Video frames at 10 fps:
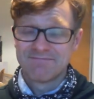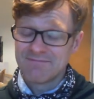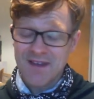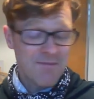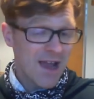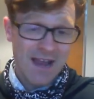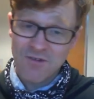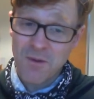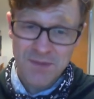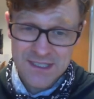I might have
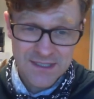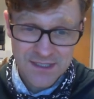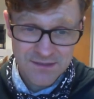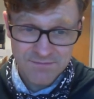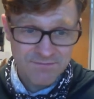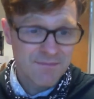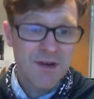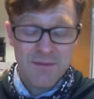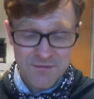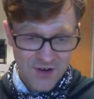competence, but
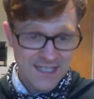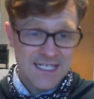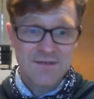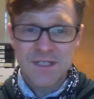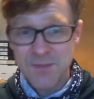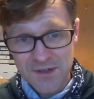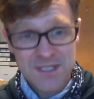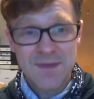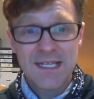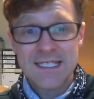I'm granted
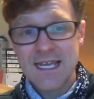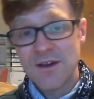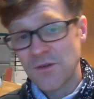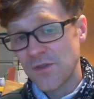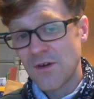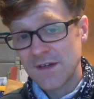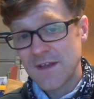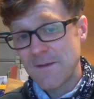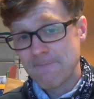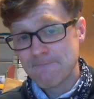responsibility and authority
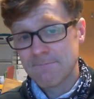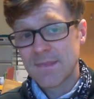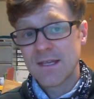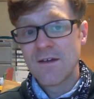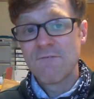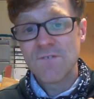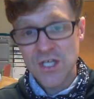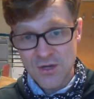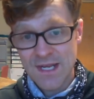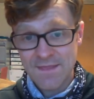for
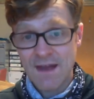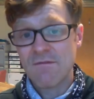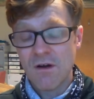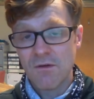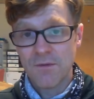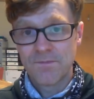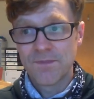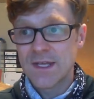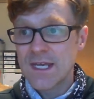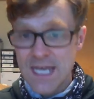doing that role.
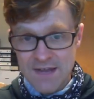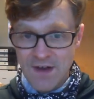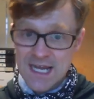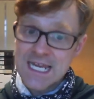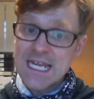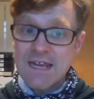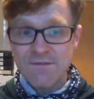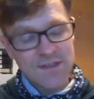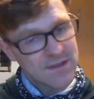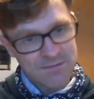If I
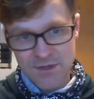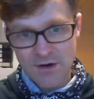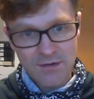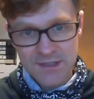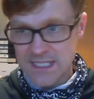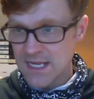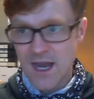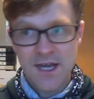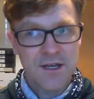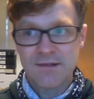leave the bureaucracy,
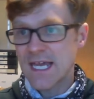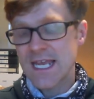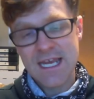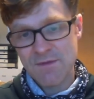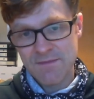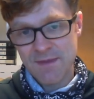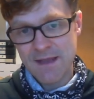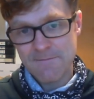I don't take it with me.